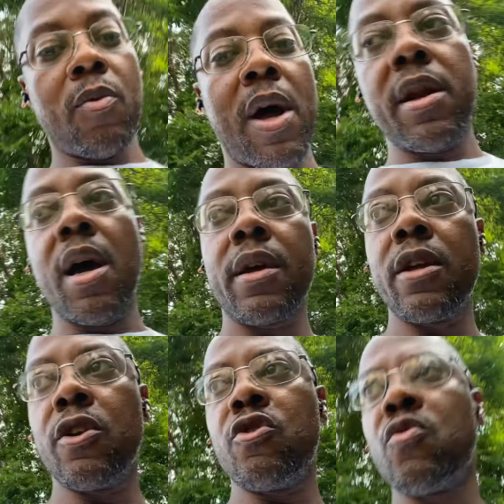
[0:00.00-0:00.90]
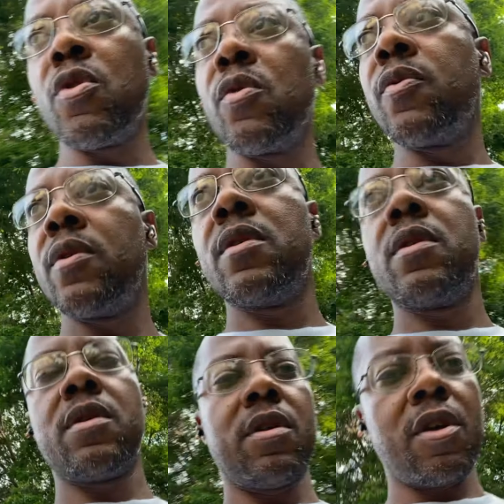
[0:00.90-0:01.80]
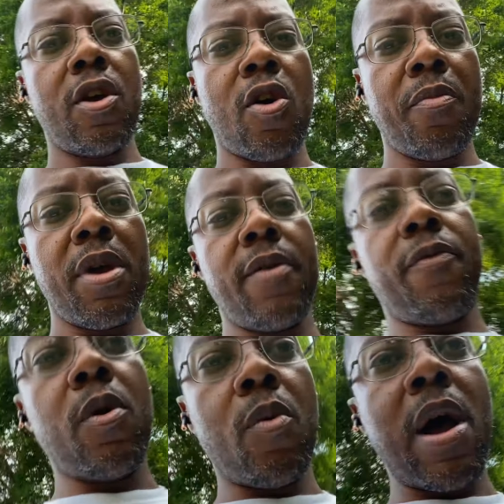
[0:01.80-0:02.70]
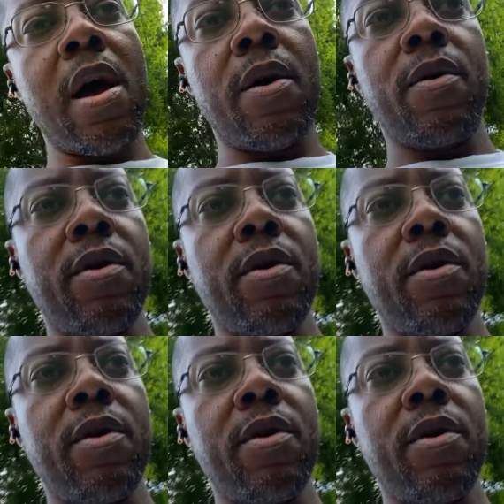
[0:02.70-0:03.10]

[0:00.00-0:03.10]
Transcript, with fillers: Why not get a new roof? Don't be here for a while.